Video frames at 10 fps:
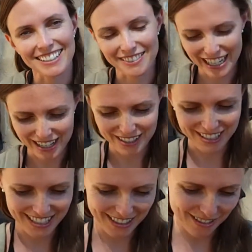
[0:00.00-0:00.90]
of how
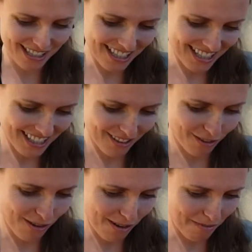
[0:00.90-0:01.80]
to deal with this
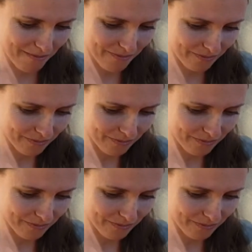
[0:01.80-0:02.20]
form.